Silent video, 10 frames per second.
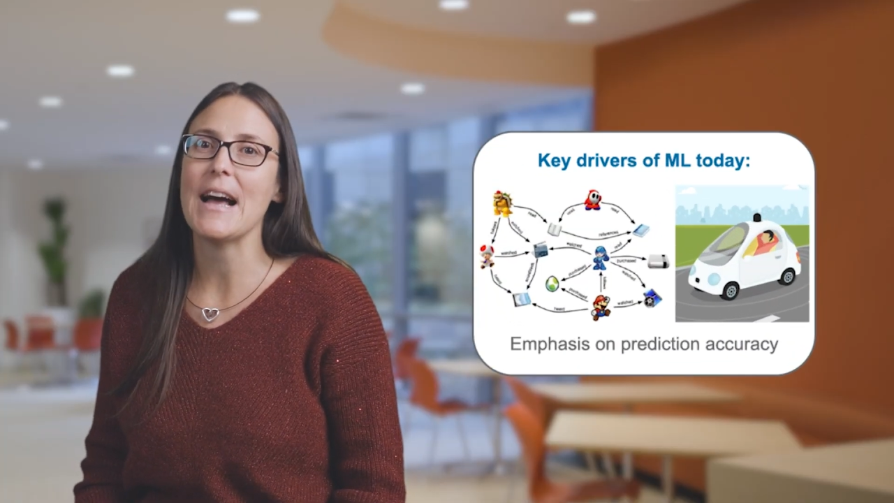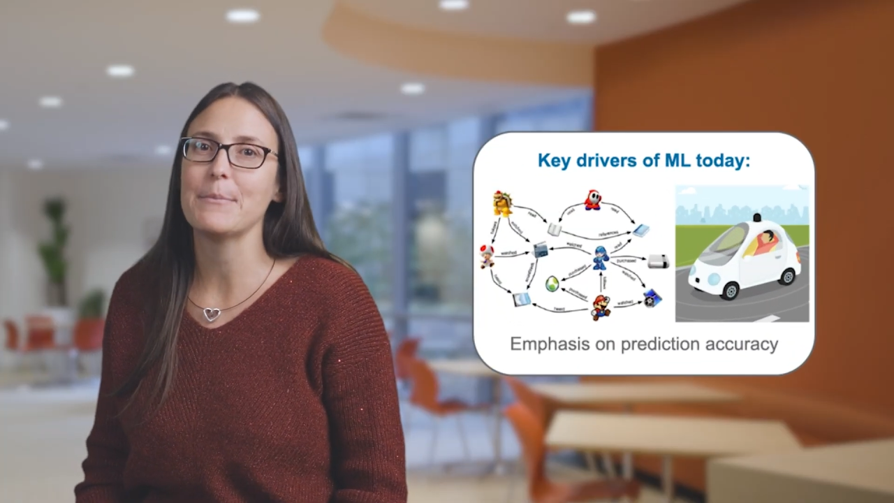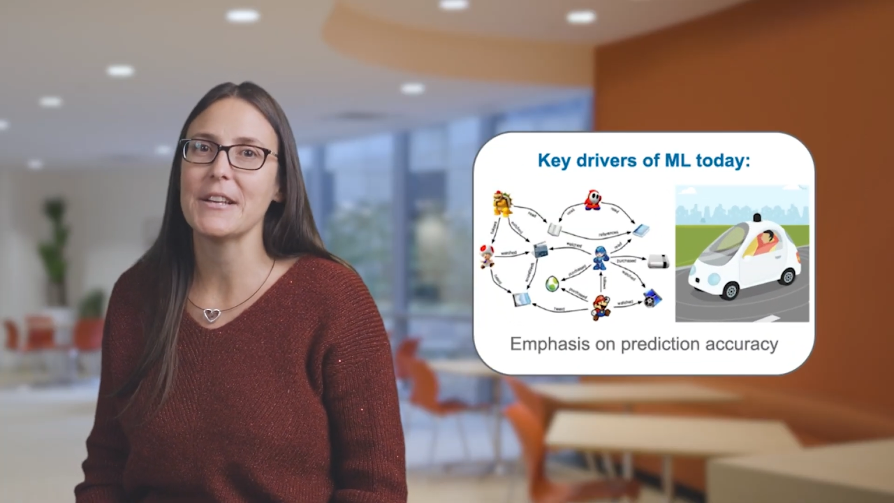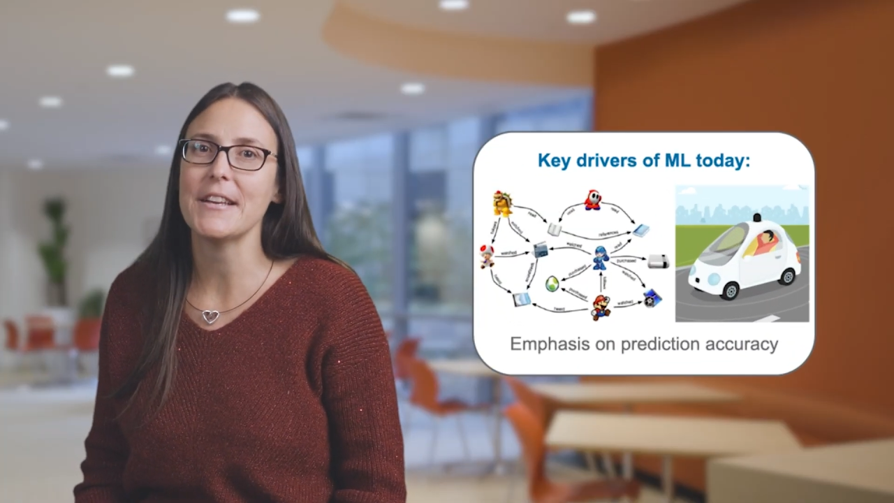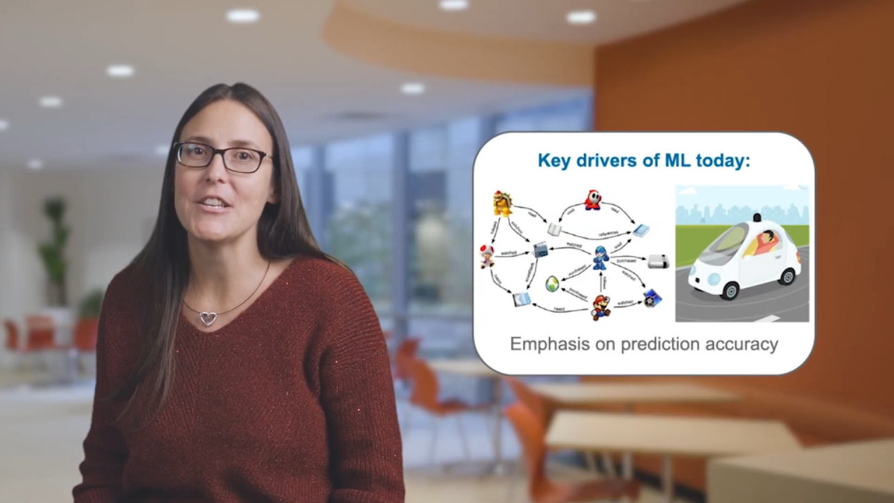
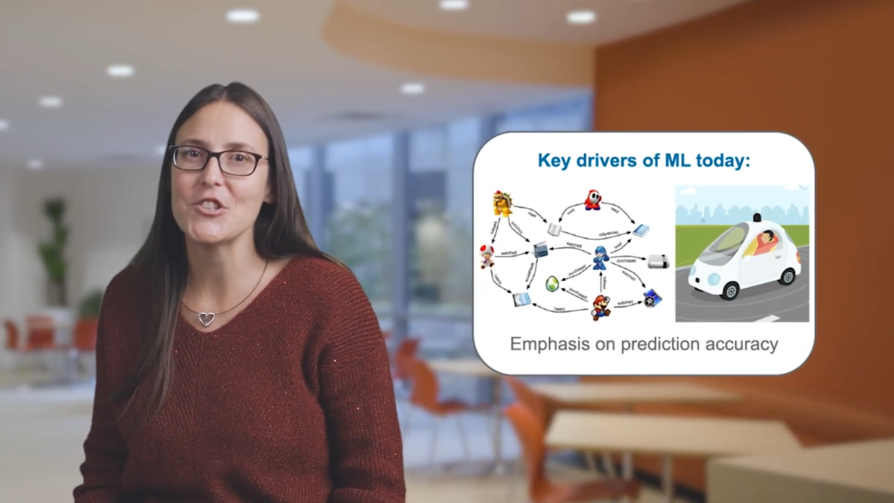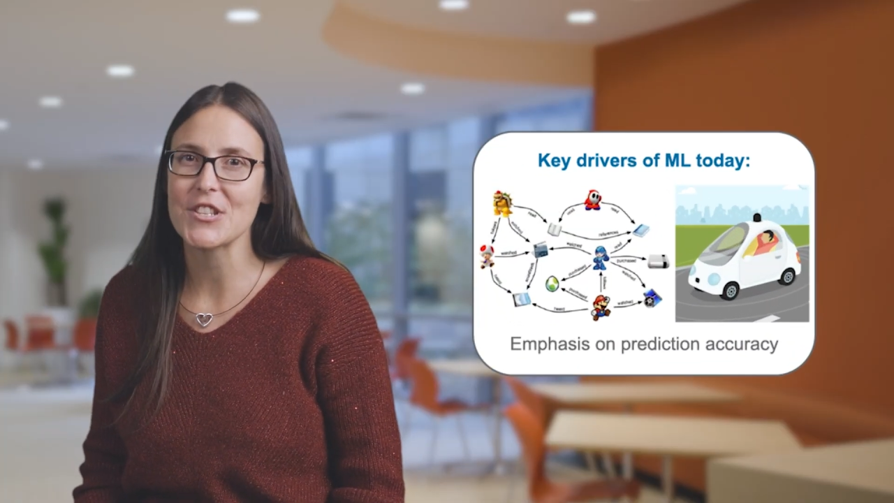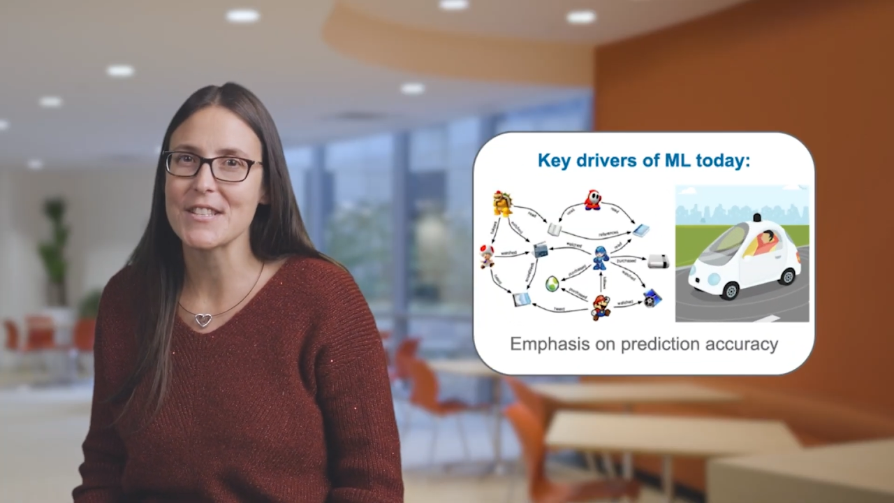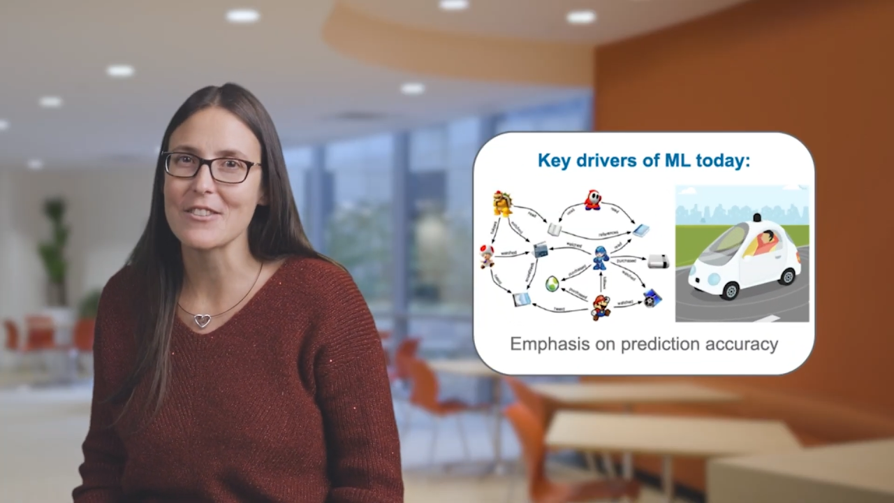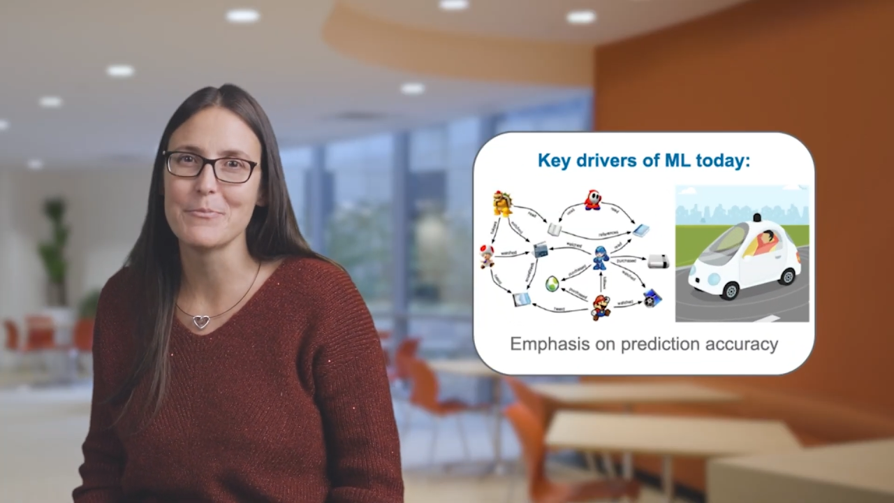
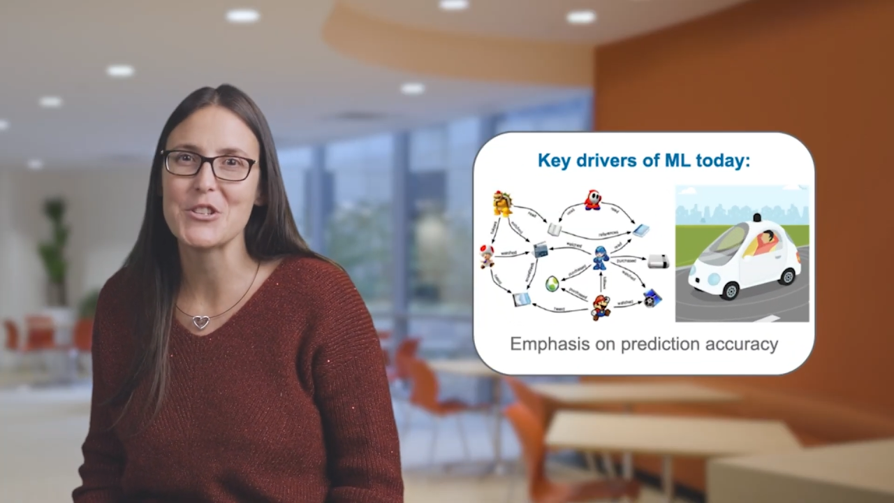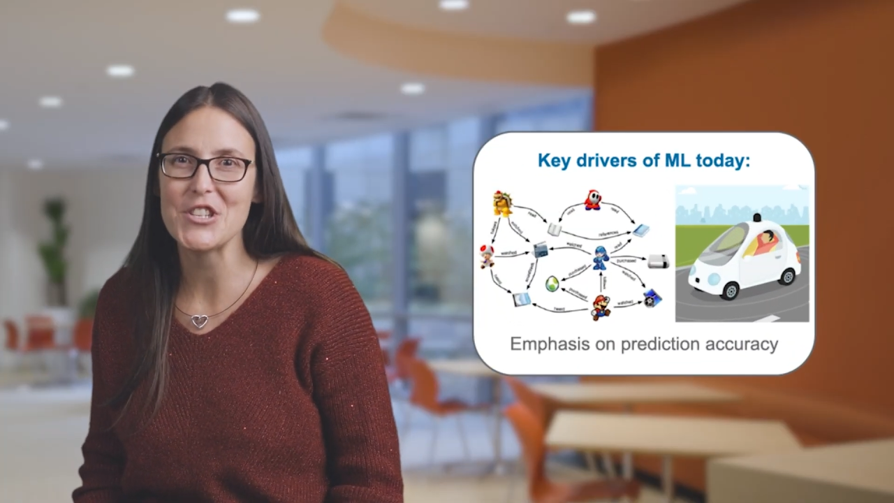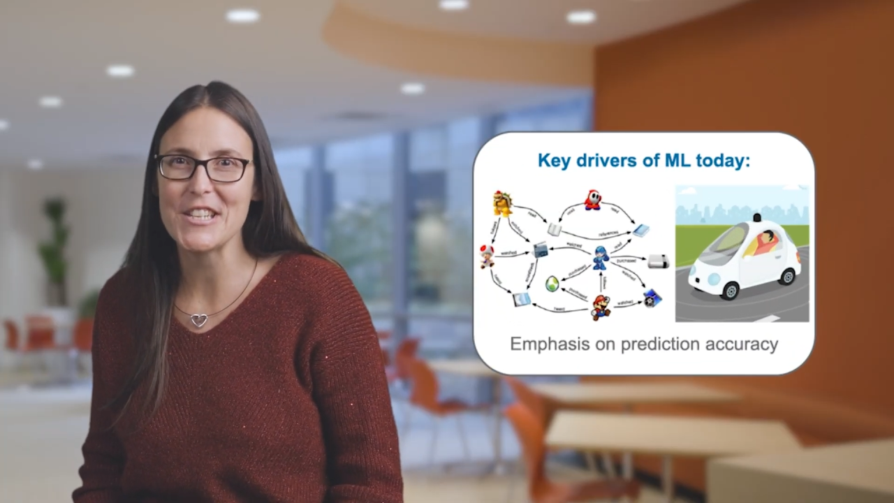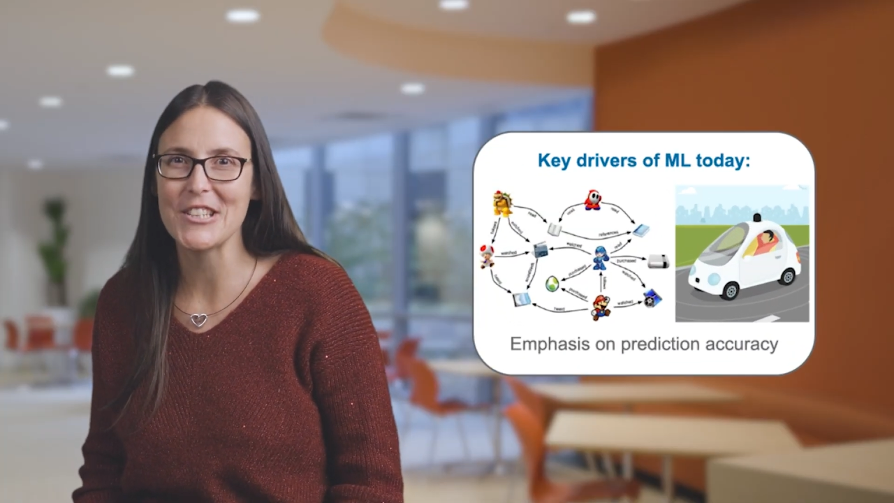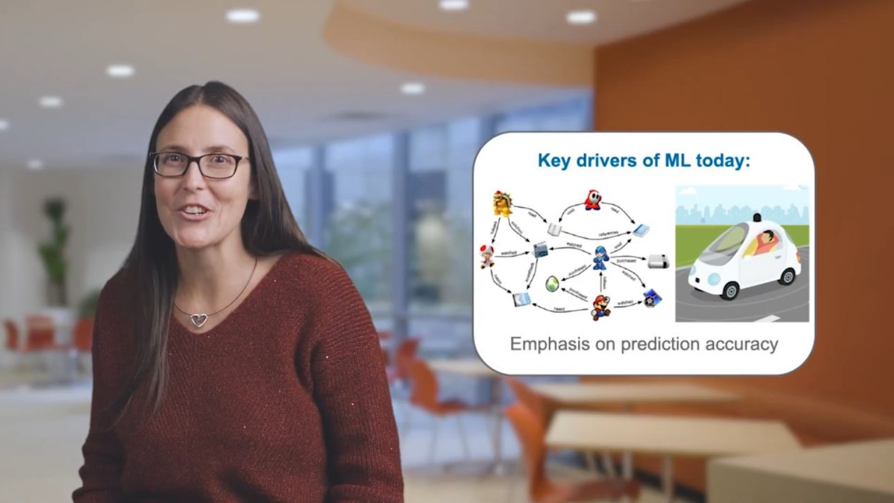applications of machine